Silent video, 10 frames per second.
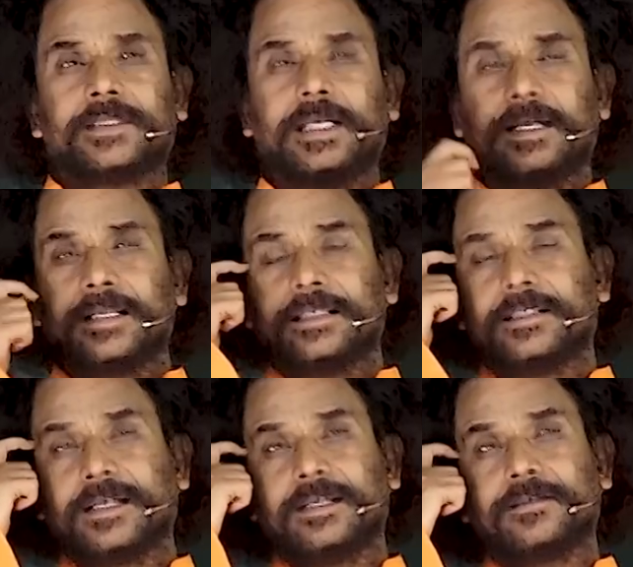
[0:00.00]
Again,
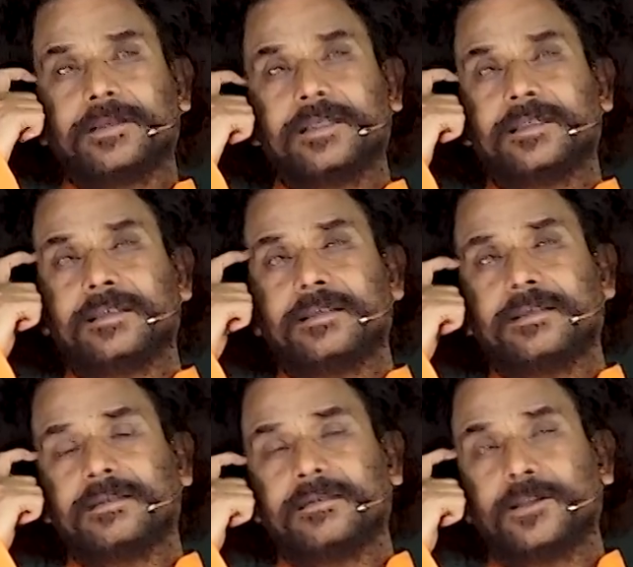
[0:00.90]
start today.
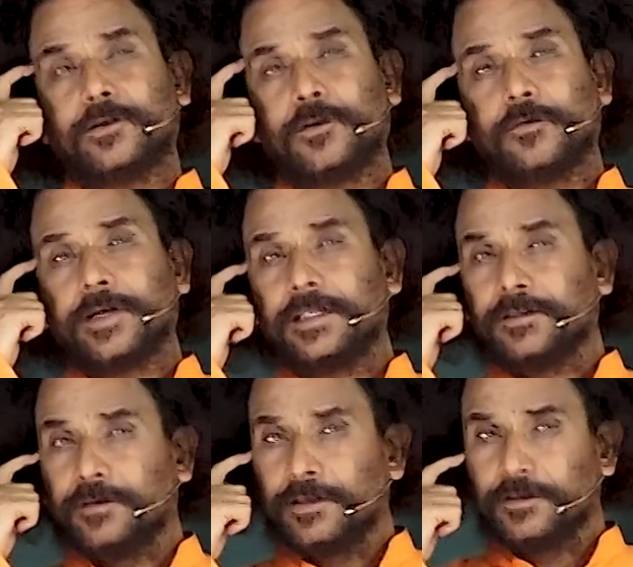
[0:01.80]
The whole world is
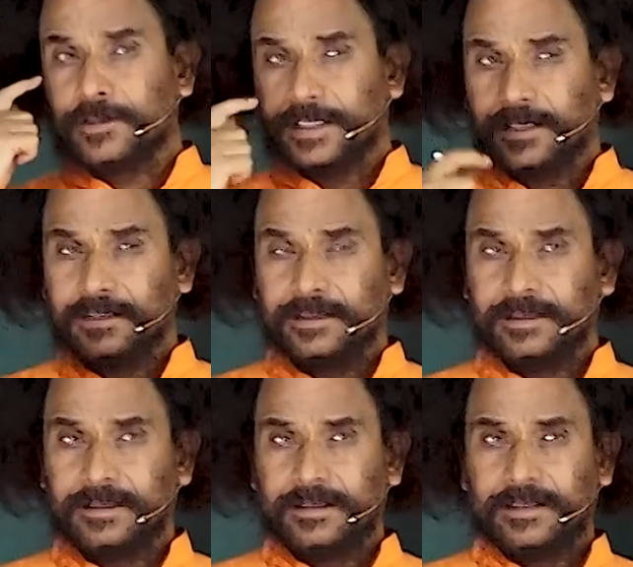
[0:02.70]
going to change.
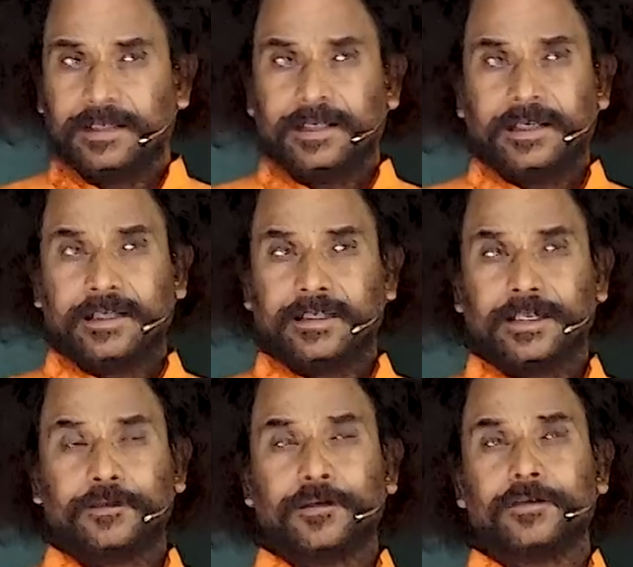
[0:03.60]
India
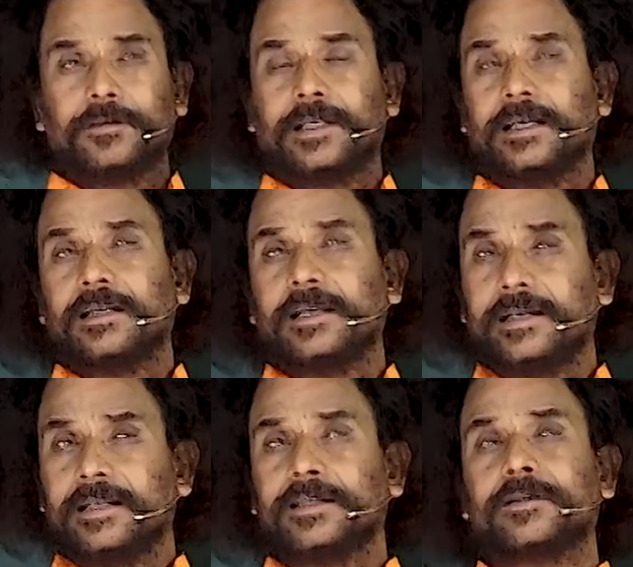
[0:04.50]
is going to take
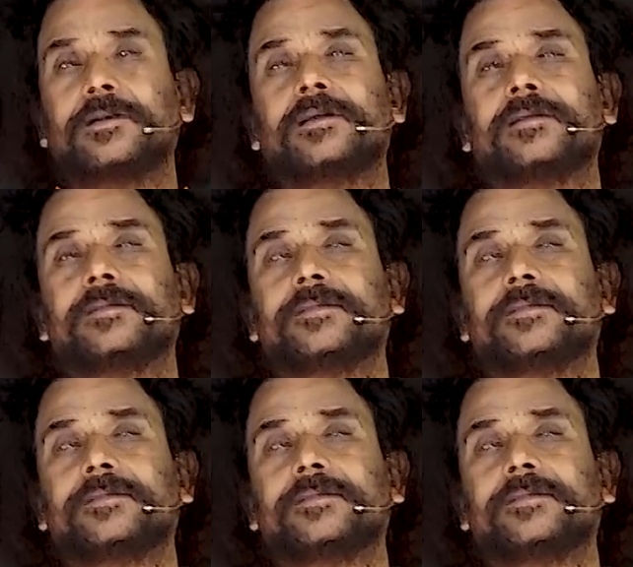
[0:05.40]
leading role.